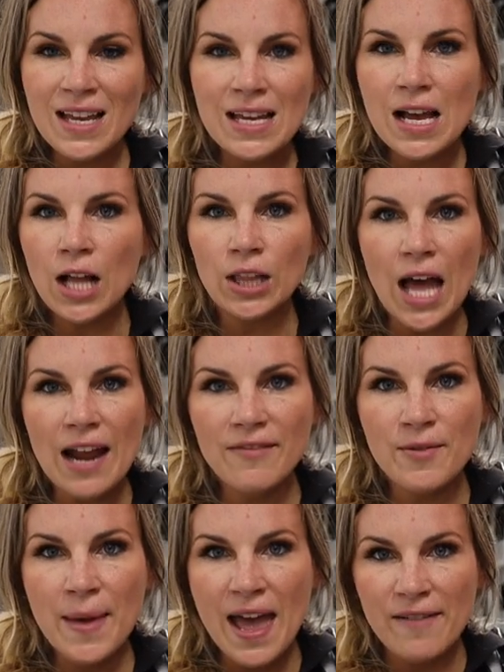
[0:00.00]
A lot of them
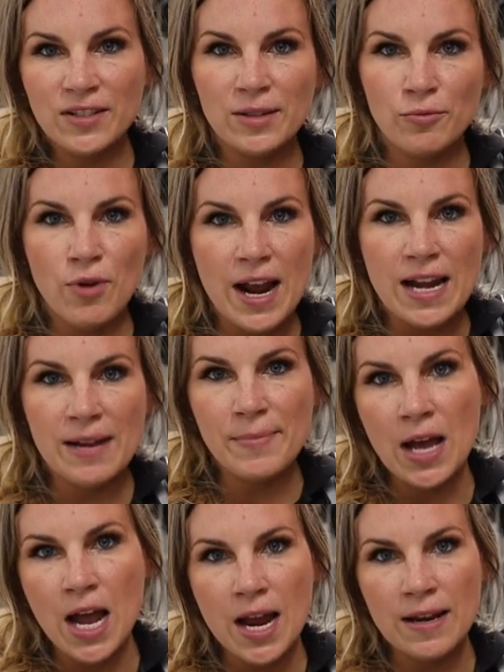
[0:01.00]
have some writing
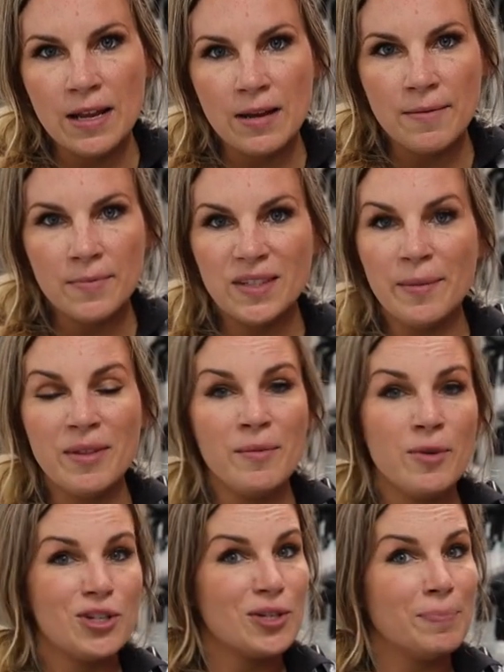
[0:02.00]
behind them. Some of them are
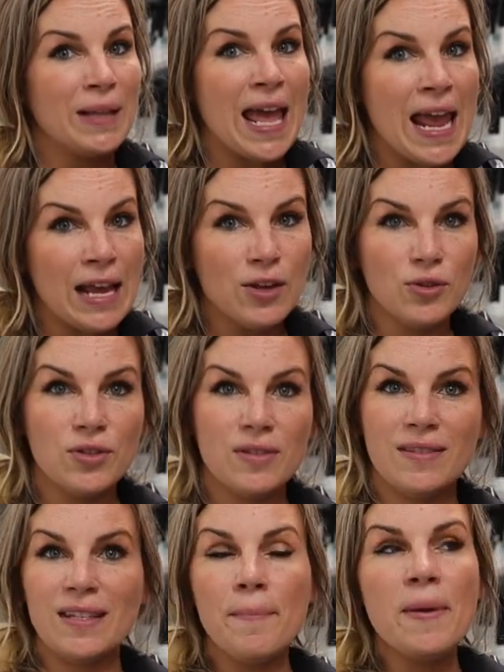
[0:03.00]
just blank.
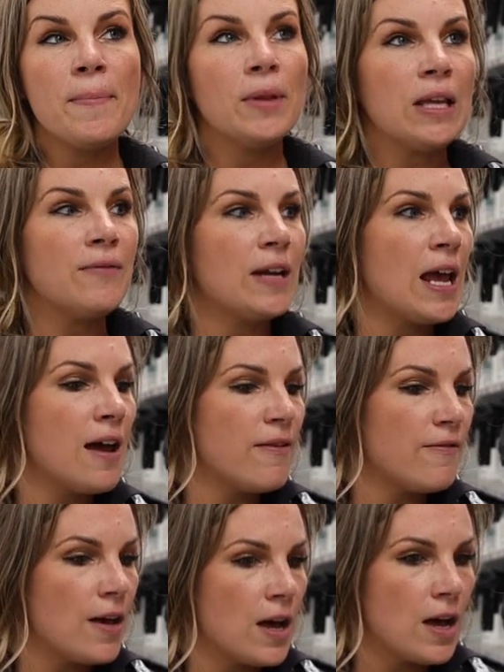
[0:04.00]
Some people even have
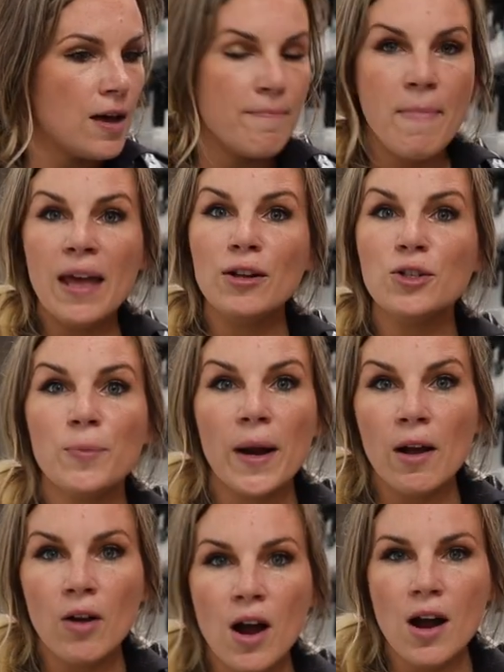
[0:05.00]
uh, metal spray
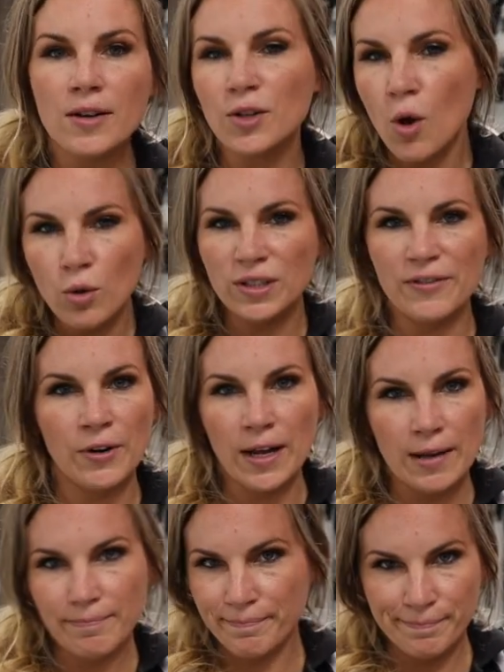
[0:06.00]
out cards, a whole different
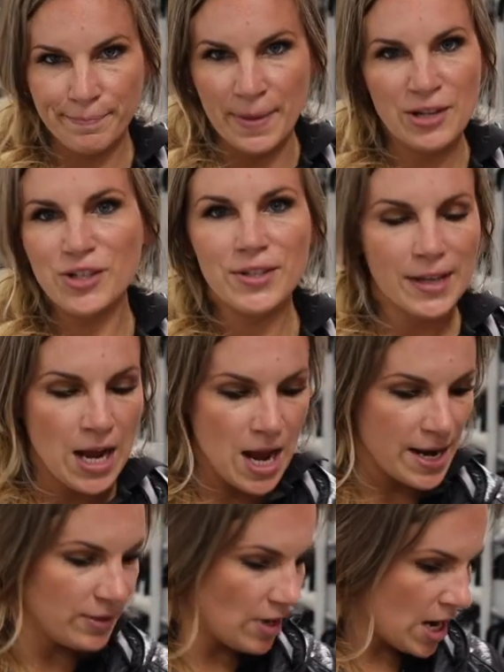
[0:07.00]
bunches of
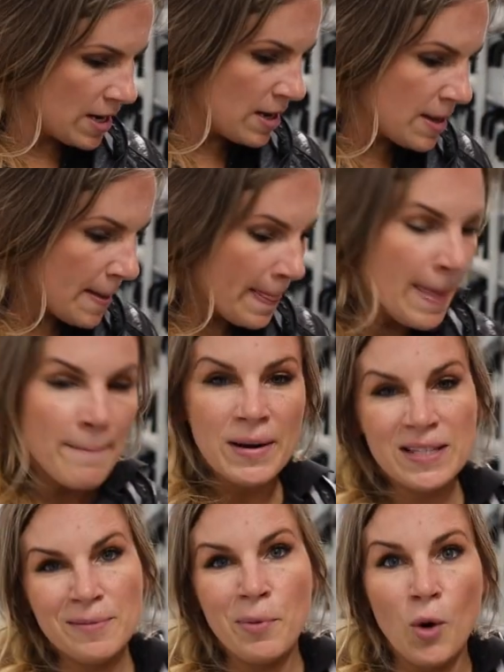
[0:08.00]
kinds, right? But it's
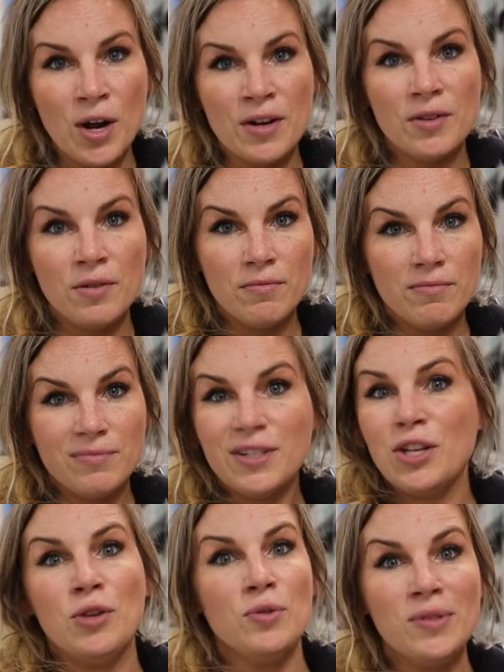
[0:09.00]
important to
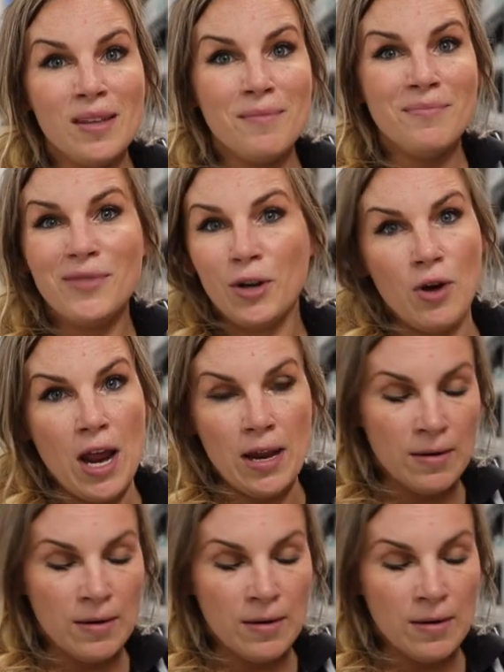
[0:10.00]
use them. They're great.